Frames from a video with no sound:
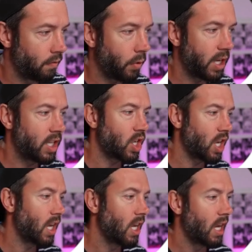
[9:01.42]

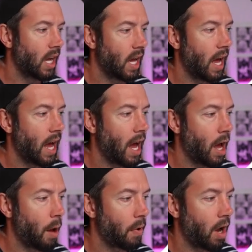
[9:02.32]
Voyager.
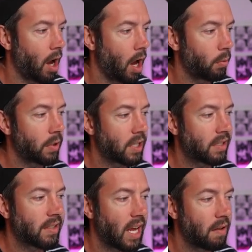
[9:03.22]
I'm going
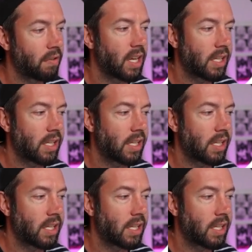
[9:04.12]
to save